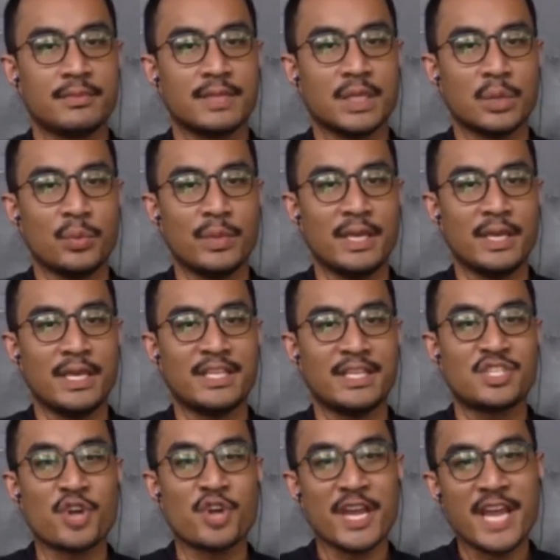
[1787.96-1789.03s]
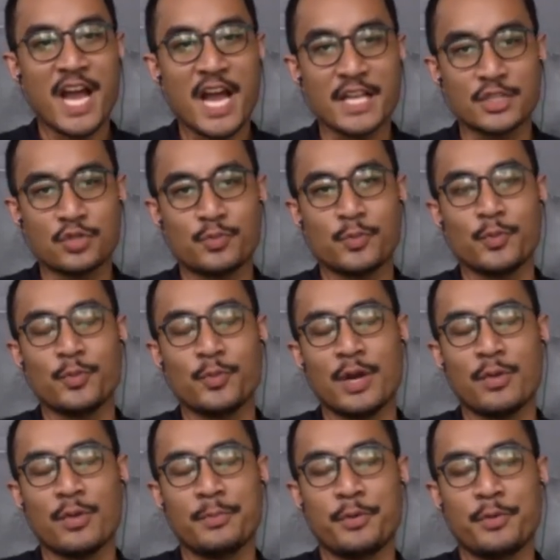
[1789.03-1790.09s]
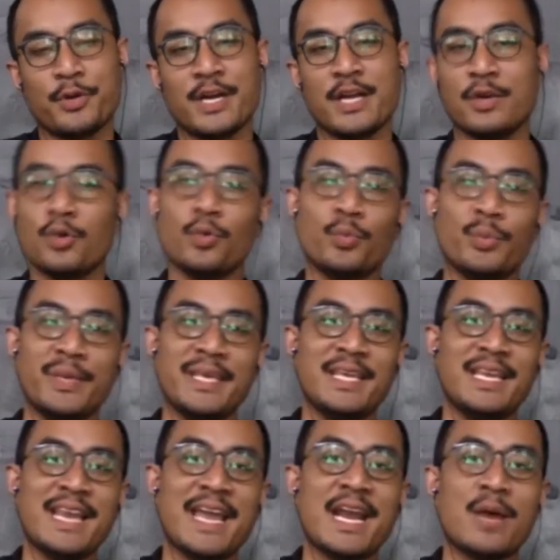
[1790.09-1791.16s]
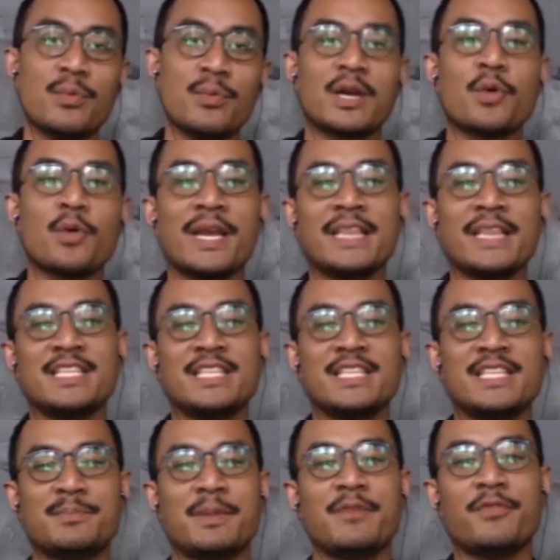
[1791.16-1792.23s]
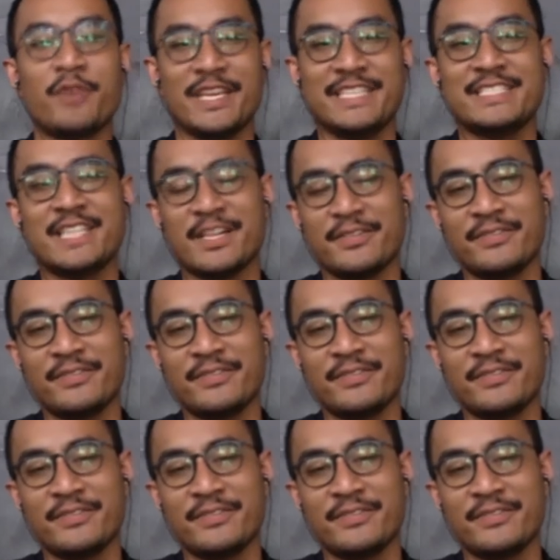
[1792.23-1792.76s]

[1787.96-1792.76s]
we try hard to promote our product, but we let our quality speak for itself.